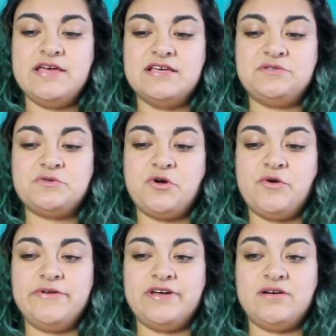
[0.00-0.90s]
So
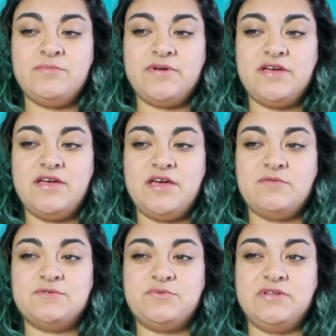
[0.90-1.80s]
growing up, it
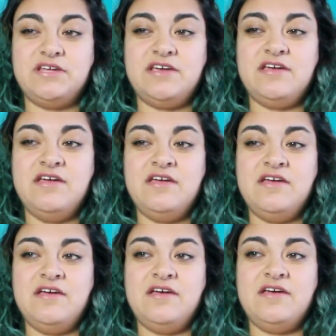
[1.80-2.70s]
was really
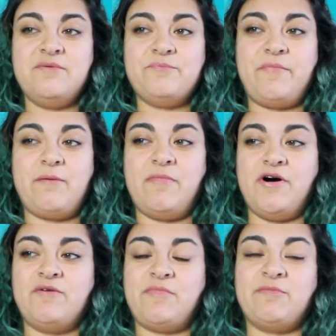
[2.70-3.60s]
my
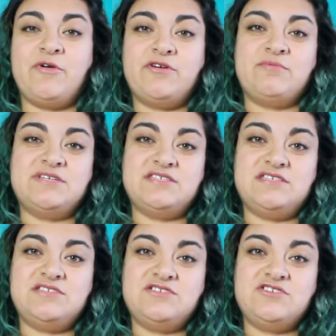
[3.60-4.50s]
mom, my brother, my
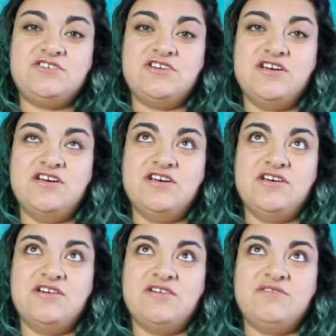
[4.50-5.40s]
sister.
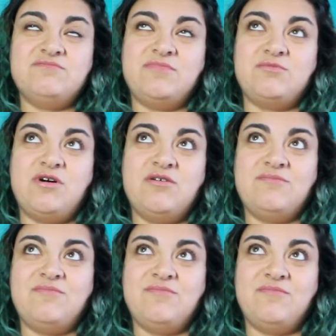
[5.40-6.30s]
My
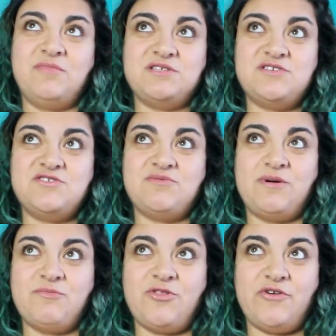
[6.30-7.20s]
mom, my sister,
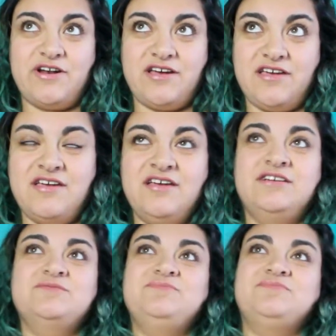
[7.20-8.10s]
my brother, and I.
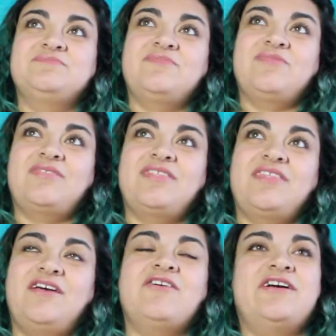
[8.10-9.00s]

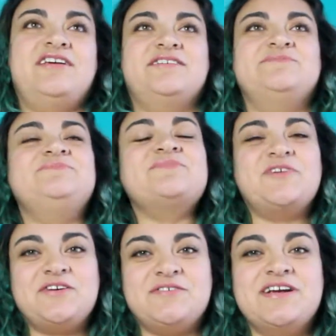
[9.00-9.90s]
Okay, yeah,
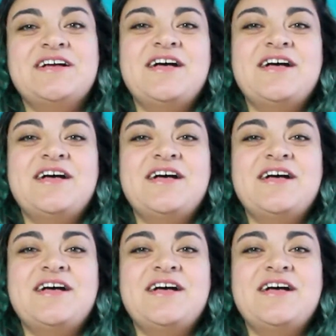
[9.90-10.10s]
whatever.